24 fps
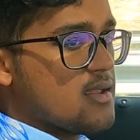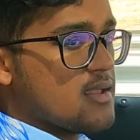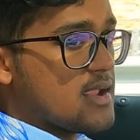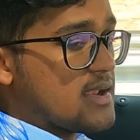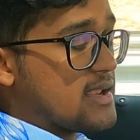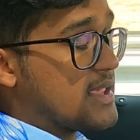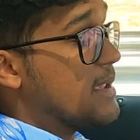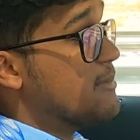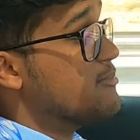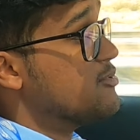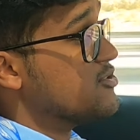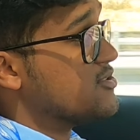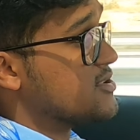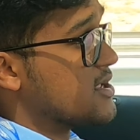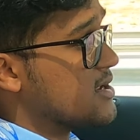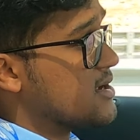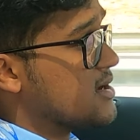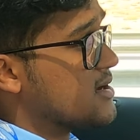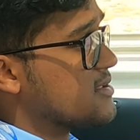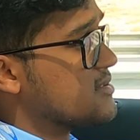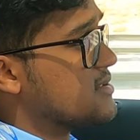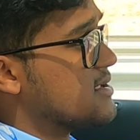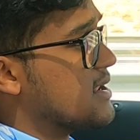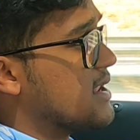It keeps you
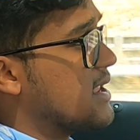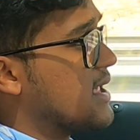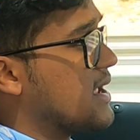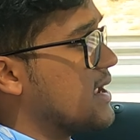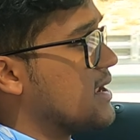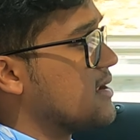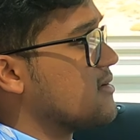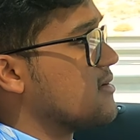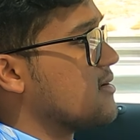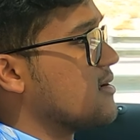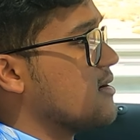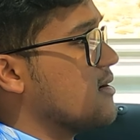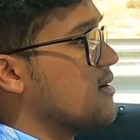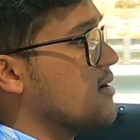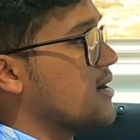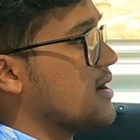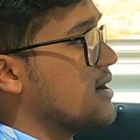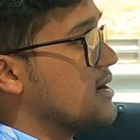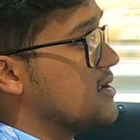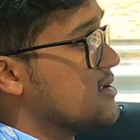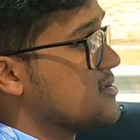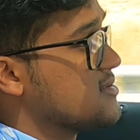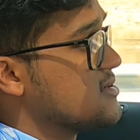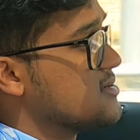centered in the lane.
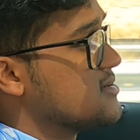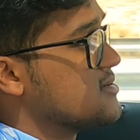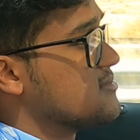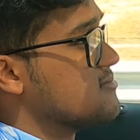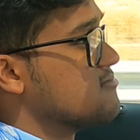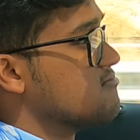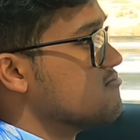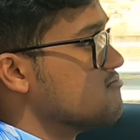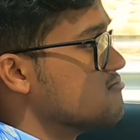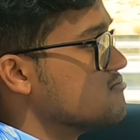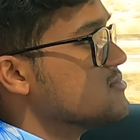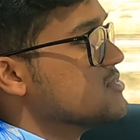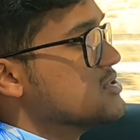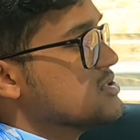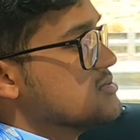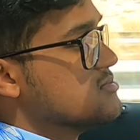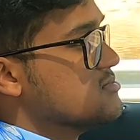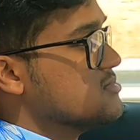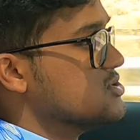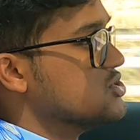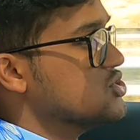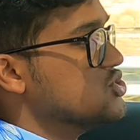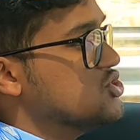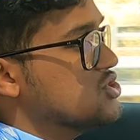It doesn't
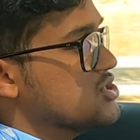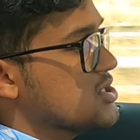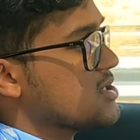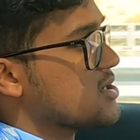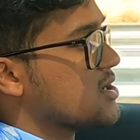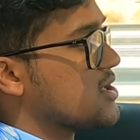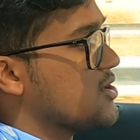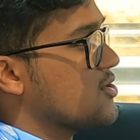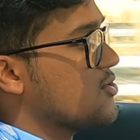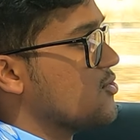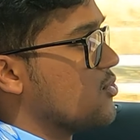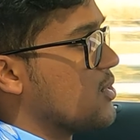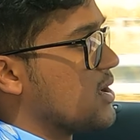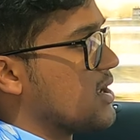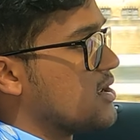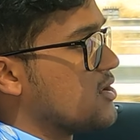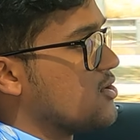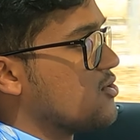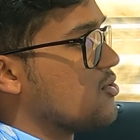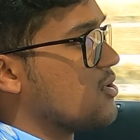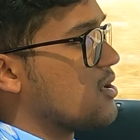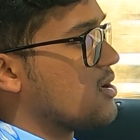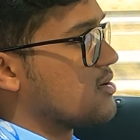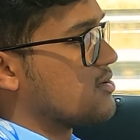jerk you
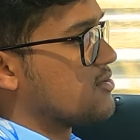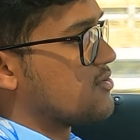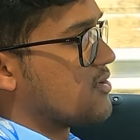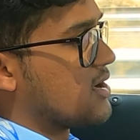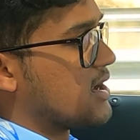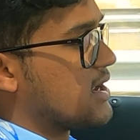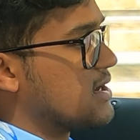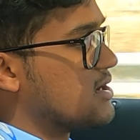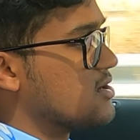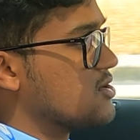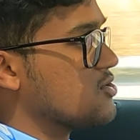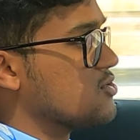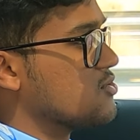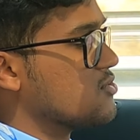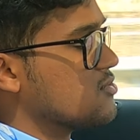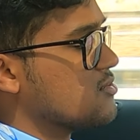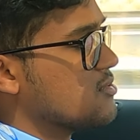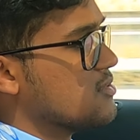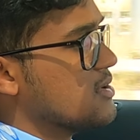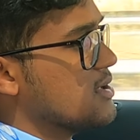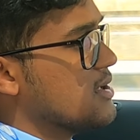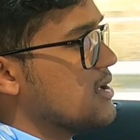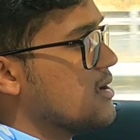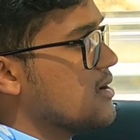when you are trying to,
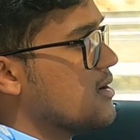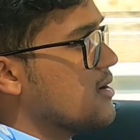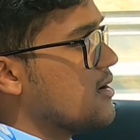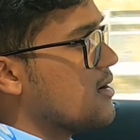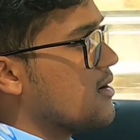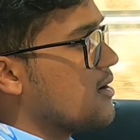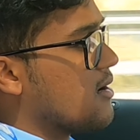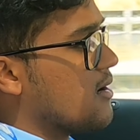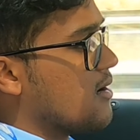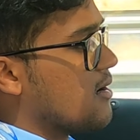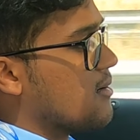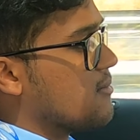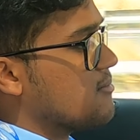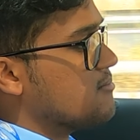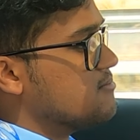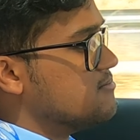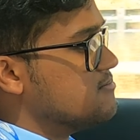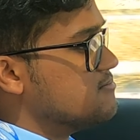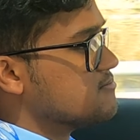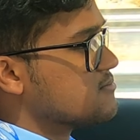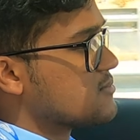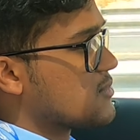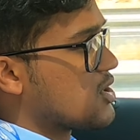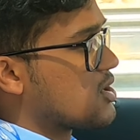
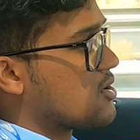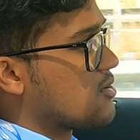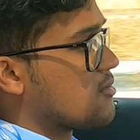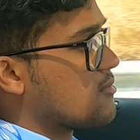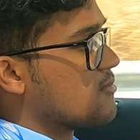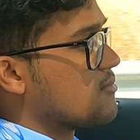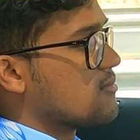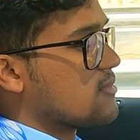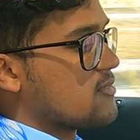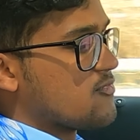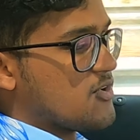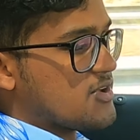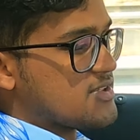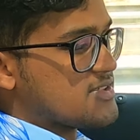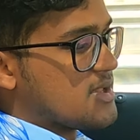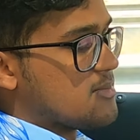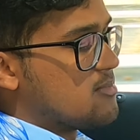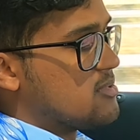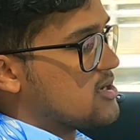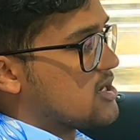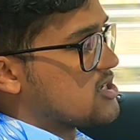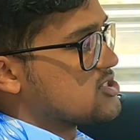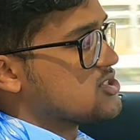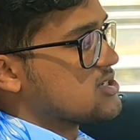for
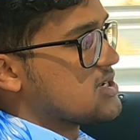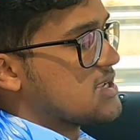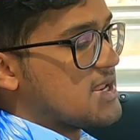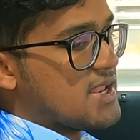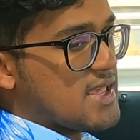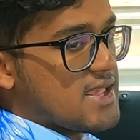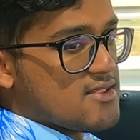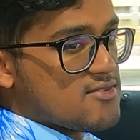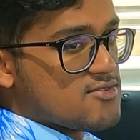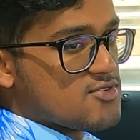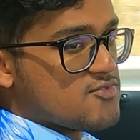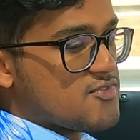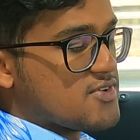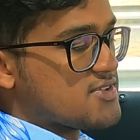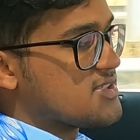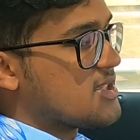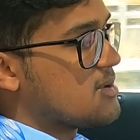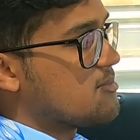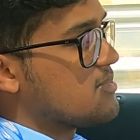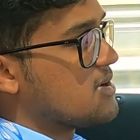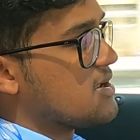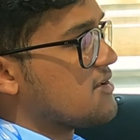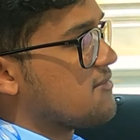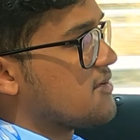example, touching a lane. So for
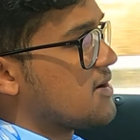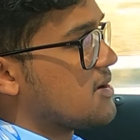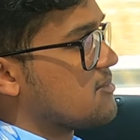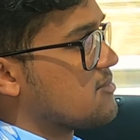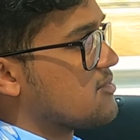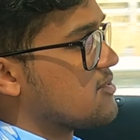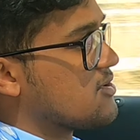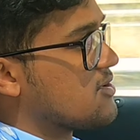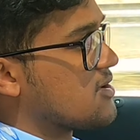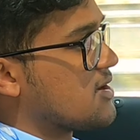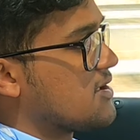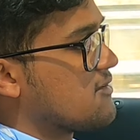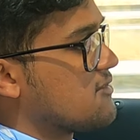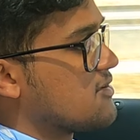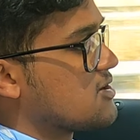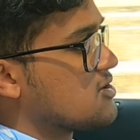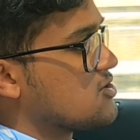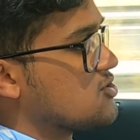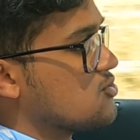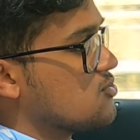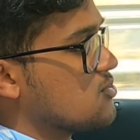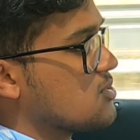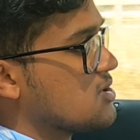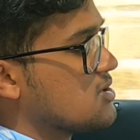example, if I'm
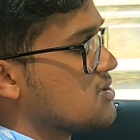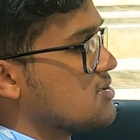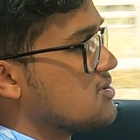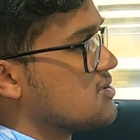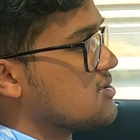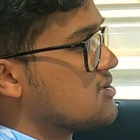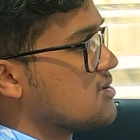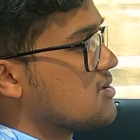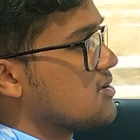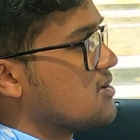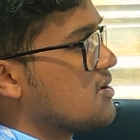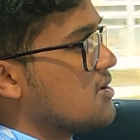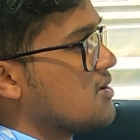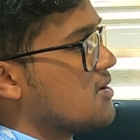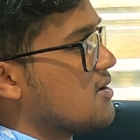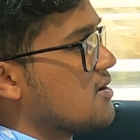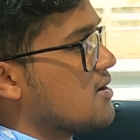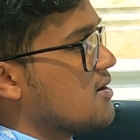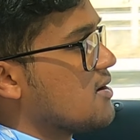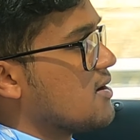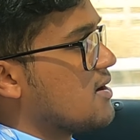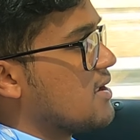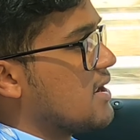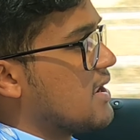driving towards
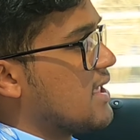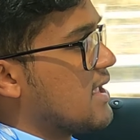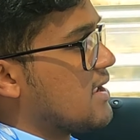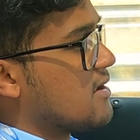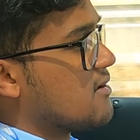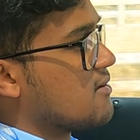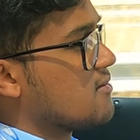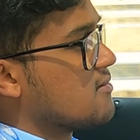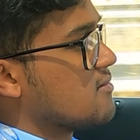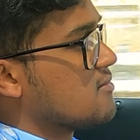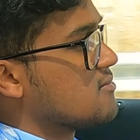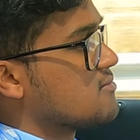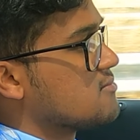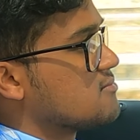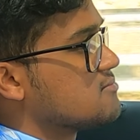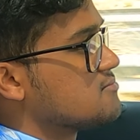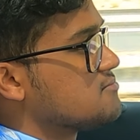a lane,